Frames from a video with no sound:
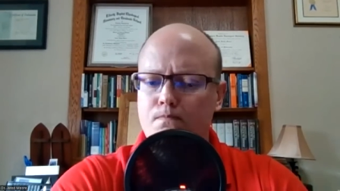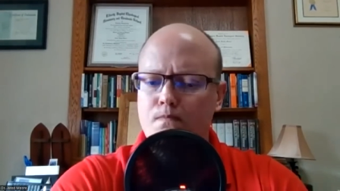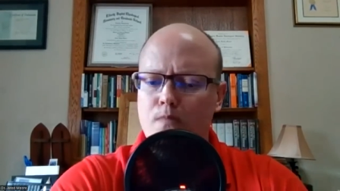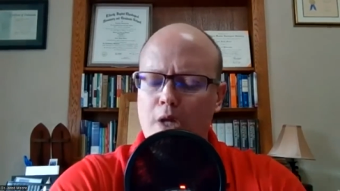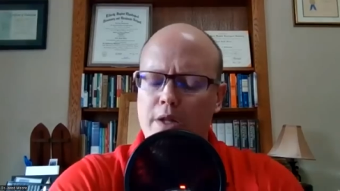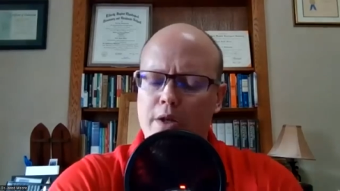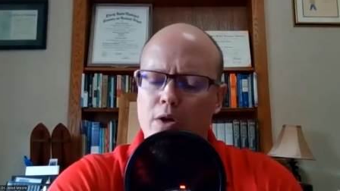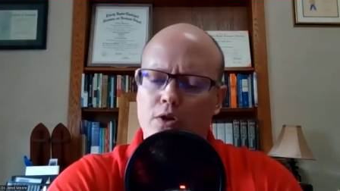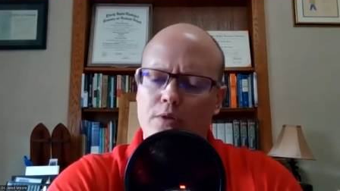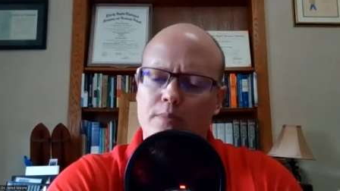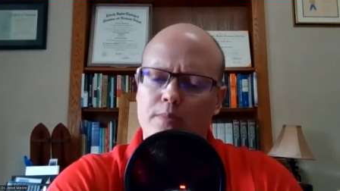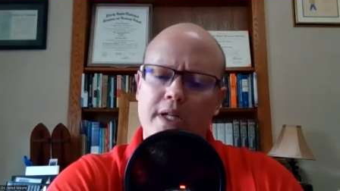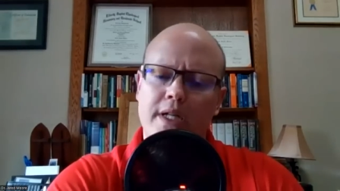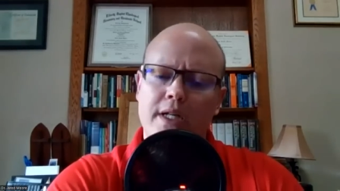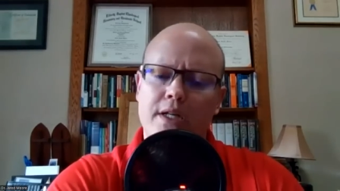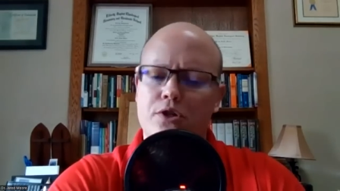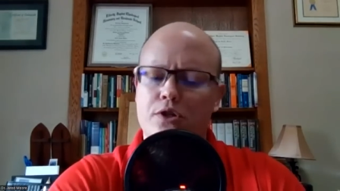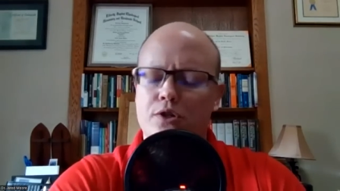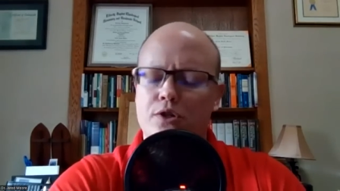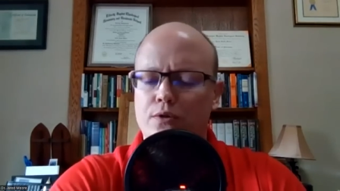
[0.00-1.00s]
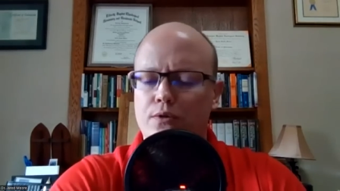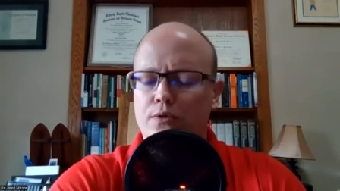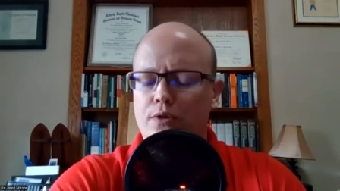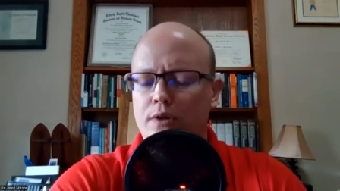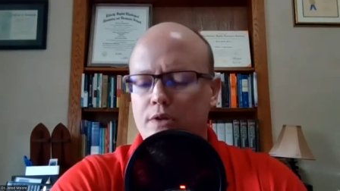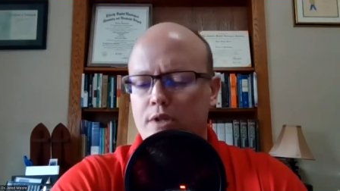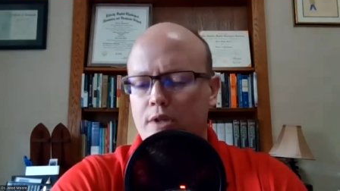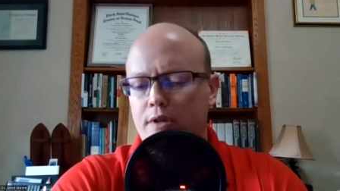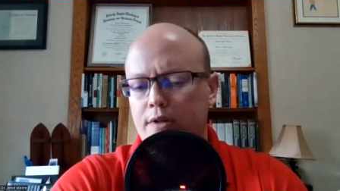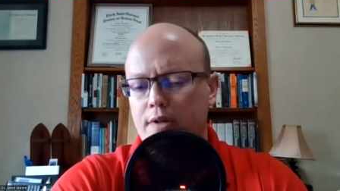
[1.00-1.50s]
the ultimate issue
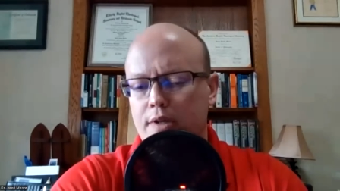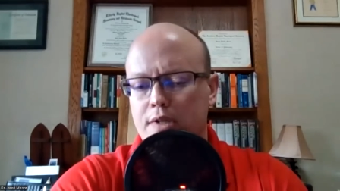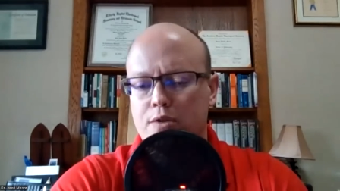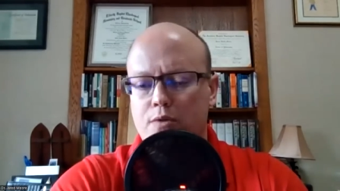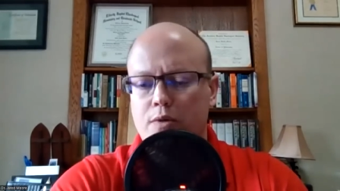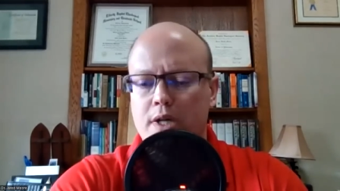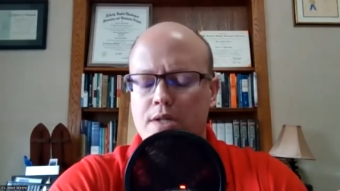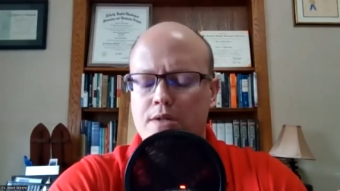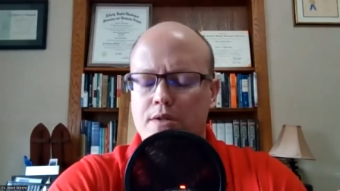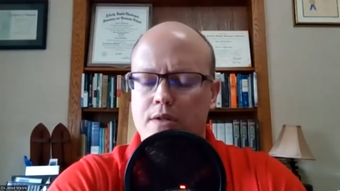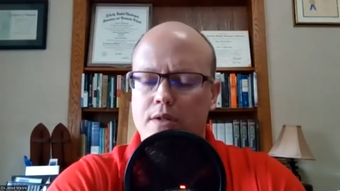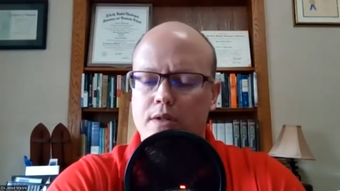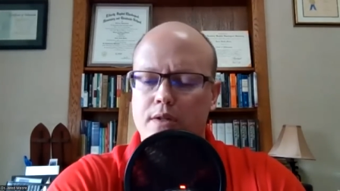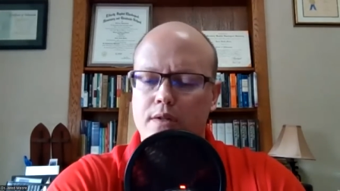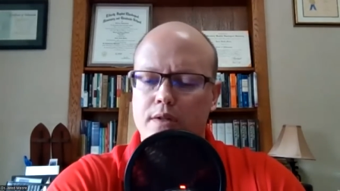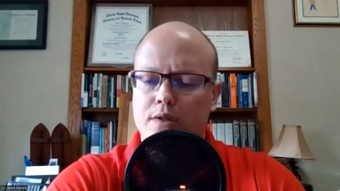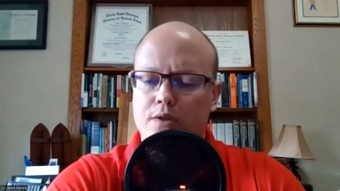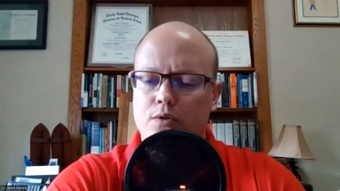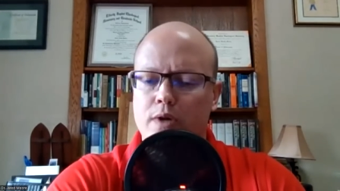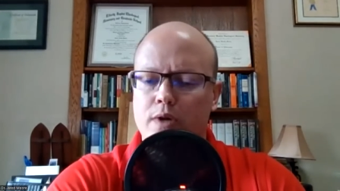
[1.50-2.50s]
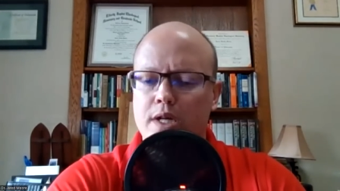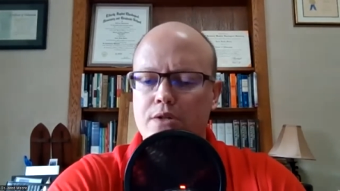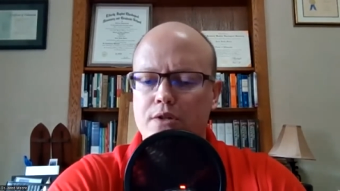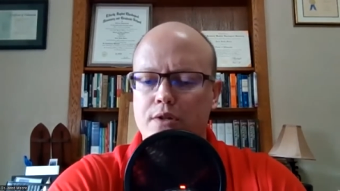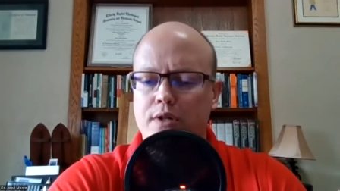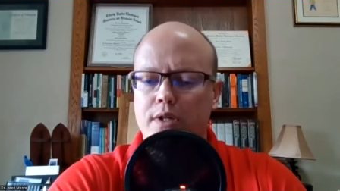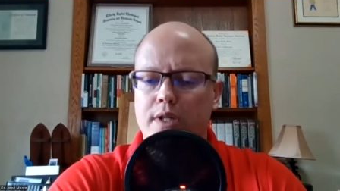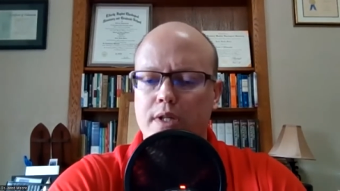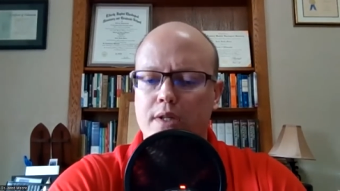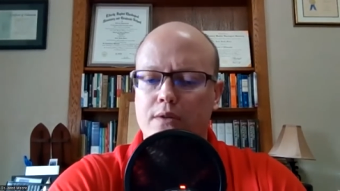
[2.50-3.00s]
concerning these question this
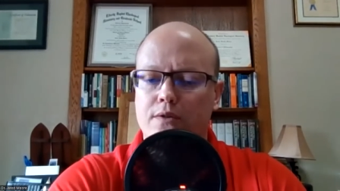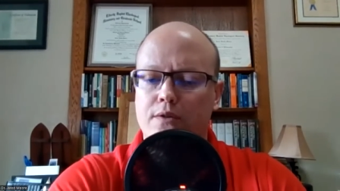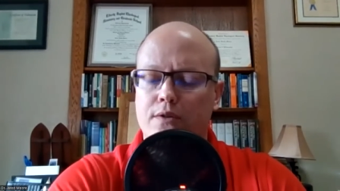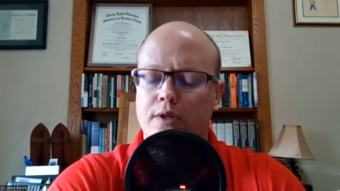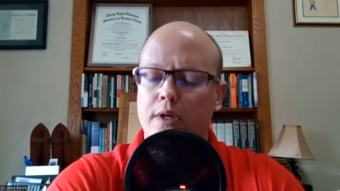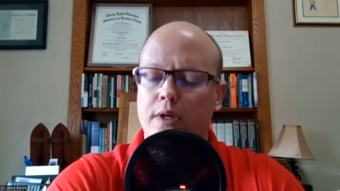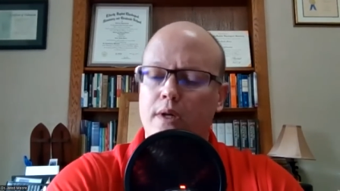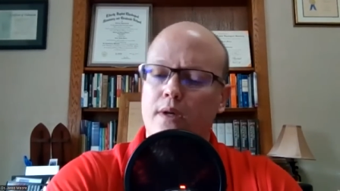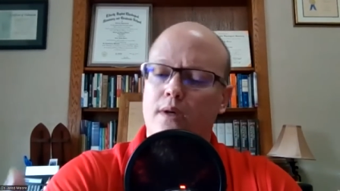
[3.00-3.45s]
question is